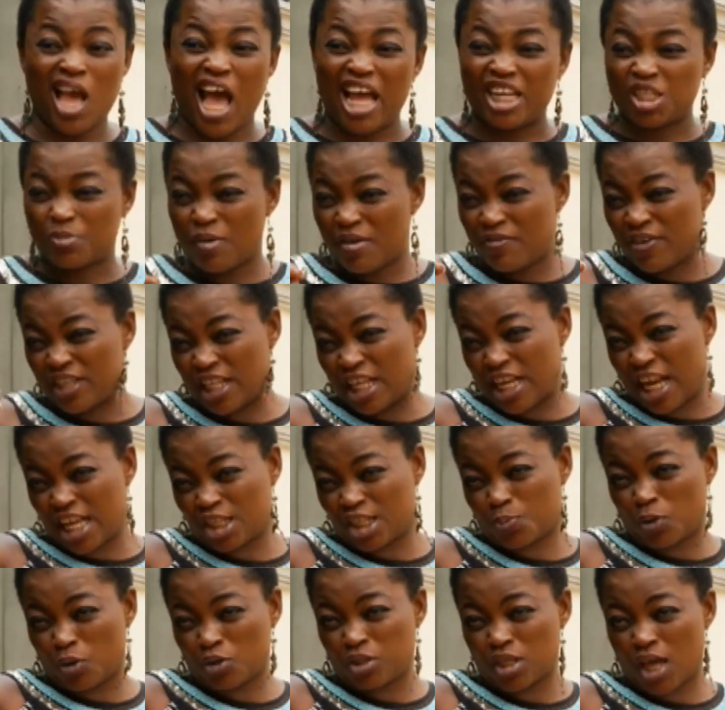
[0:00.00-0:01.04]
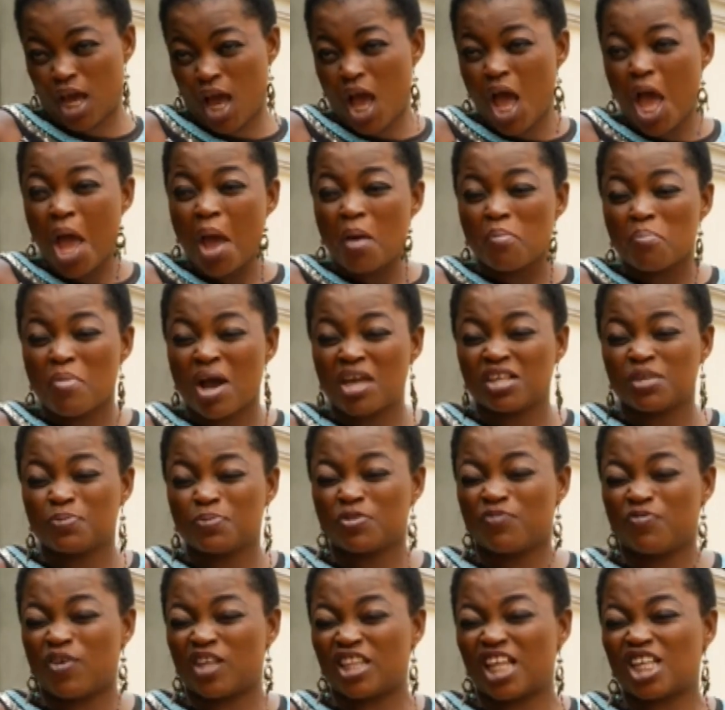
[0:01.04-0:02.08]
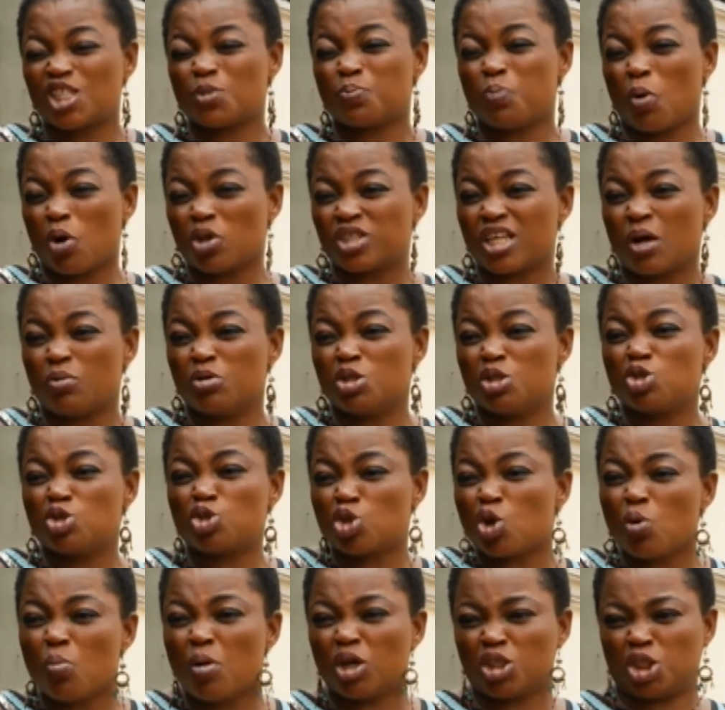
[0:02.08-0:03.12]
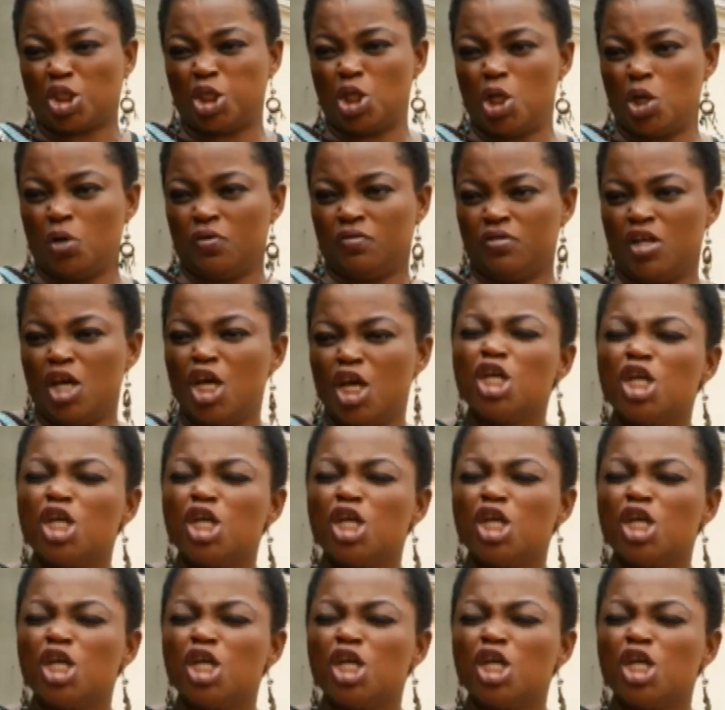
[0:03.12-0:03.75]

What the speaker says: And it's my father that spoiled her. My father spoiled her with too much love.